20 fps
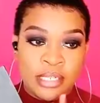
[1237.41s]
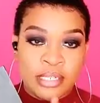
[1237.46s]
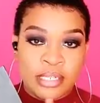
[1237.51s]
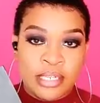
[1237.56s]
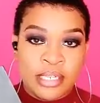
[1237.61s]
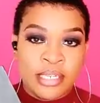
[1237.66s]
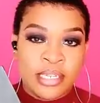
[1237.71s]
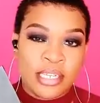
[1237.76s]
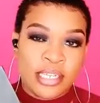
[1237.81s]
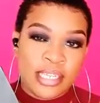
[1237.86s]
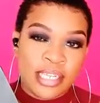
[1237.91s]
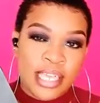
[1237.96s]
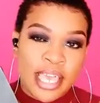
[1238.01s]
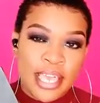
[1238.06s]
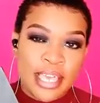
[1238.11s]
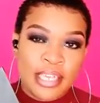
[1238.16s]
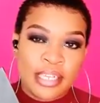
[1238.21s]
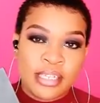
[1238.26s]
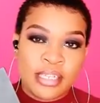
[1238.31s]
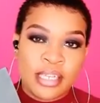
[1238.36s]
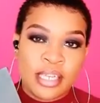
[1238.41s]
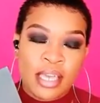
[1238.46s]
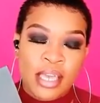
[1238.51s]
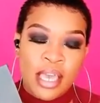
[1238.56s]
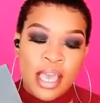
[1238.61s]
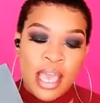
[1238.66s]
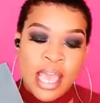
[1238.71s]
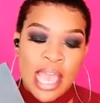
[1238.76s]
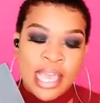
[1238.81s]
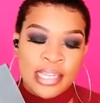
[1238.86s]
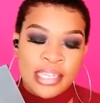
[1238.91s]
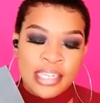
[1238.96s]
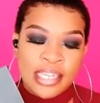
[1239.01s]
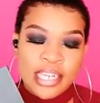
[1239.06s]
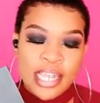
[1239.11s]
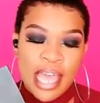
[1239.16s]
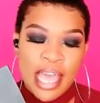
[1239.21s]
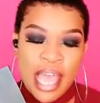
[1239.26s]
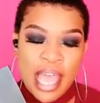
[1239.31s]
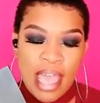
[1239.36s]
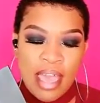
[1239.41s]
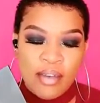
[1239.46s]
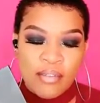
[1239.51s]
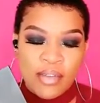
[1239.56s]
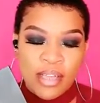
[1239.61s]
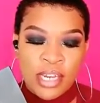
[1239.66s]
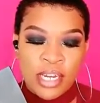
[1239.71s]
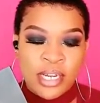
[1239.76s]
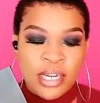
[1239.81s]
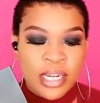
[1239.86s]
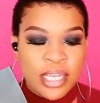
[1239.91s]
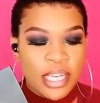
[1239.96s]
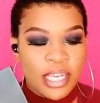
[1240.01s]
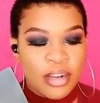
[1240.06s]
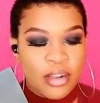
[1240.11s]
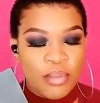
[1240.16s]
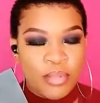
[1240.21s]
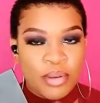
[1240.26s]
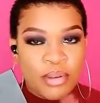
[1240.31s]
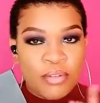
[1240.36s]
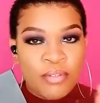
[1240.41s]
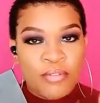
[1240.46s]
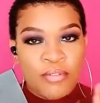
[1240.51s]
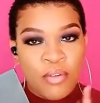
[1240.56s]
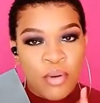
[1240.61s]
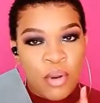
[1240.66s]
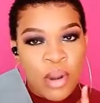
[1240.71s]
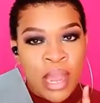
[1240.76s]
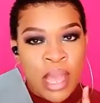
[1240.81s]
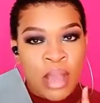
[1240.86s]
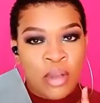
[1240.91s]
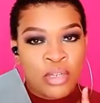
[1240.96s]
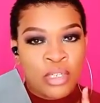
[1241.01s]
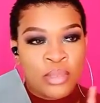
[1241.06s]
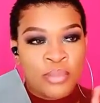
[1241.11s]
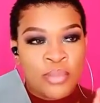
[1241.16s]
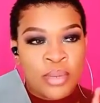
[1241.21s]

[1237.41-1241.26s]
in this case I did have a little bit of fallout,